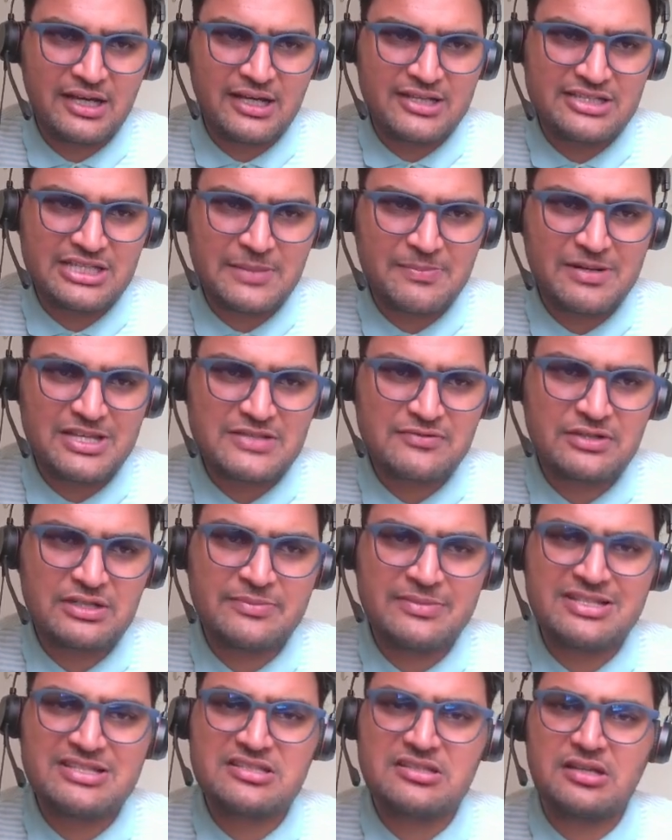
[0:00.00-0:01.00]
J plus 1
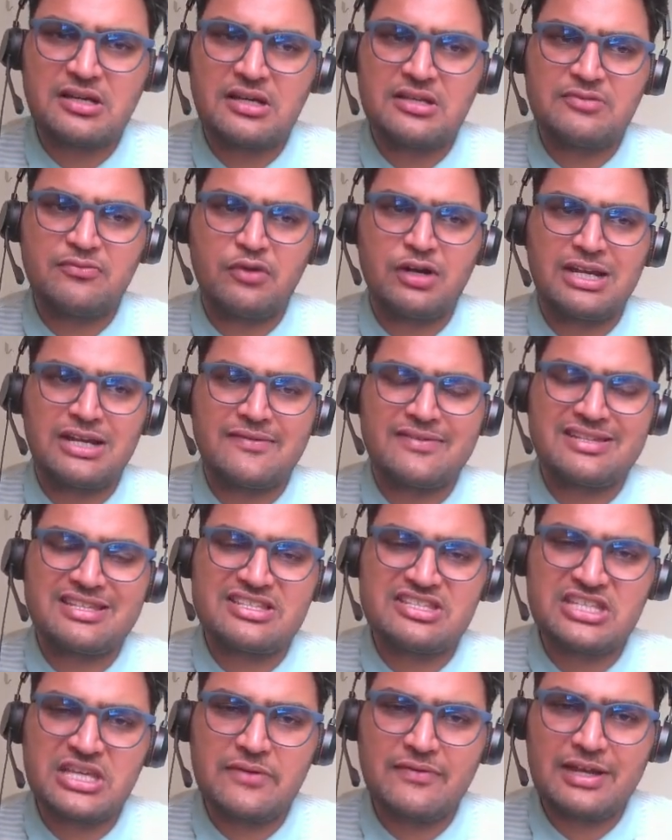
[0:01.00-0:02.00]
means whatever the
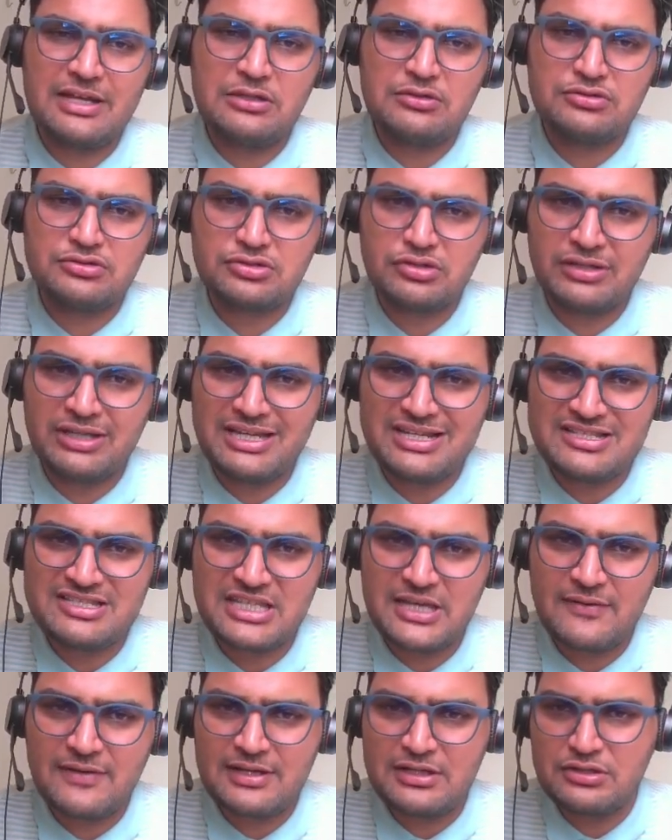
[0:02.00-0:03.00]
j value. So here
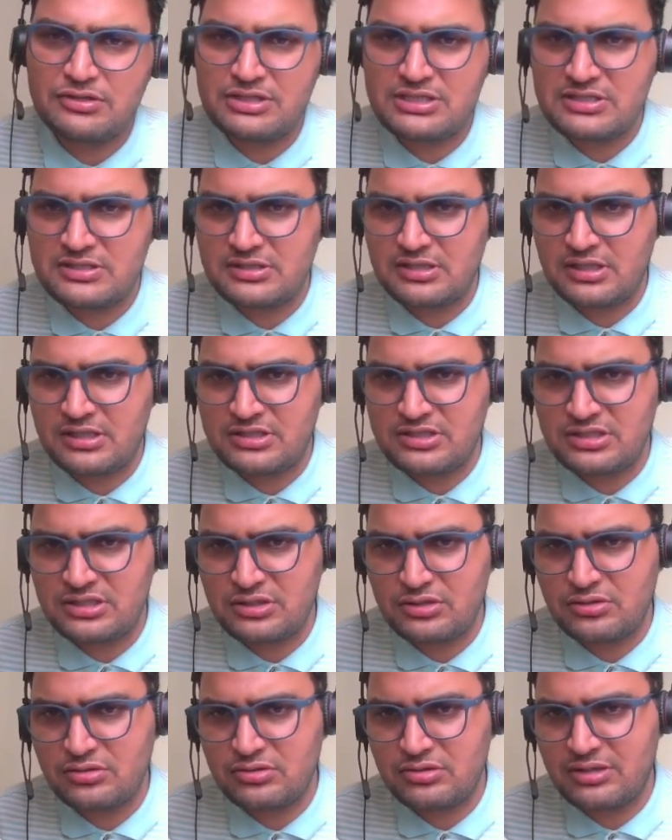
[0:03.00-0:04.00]
j value is
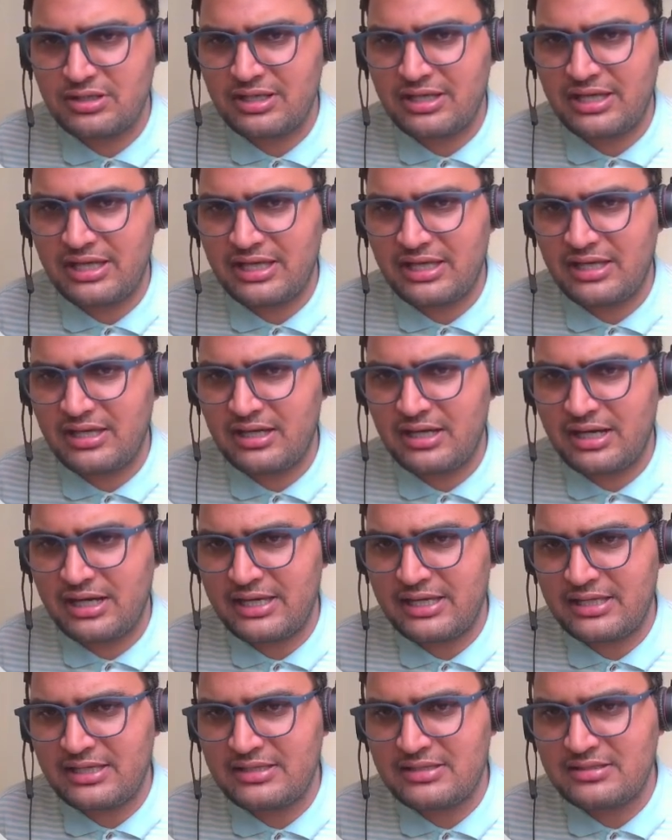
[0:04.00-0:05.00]
0, a
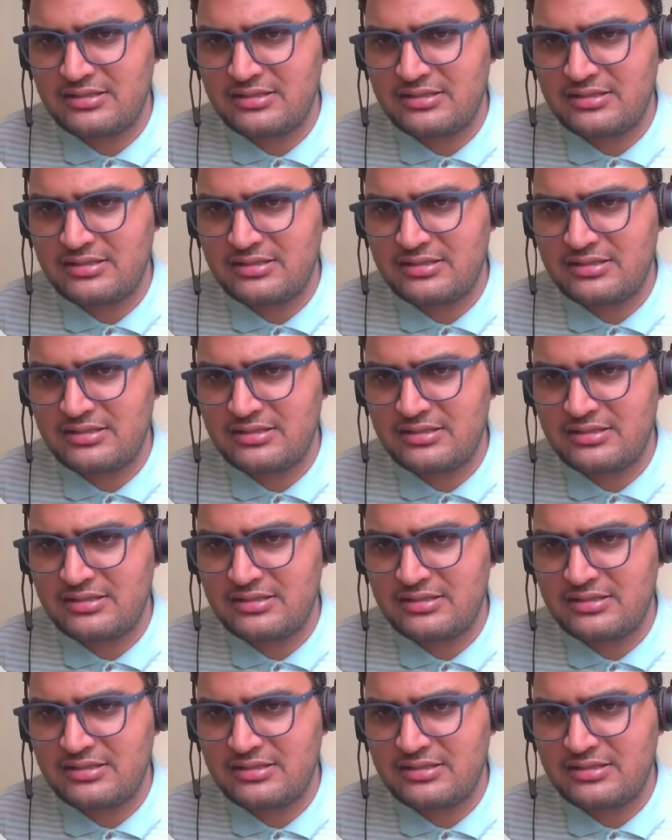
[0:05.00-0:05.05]
I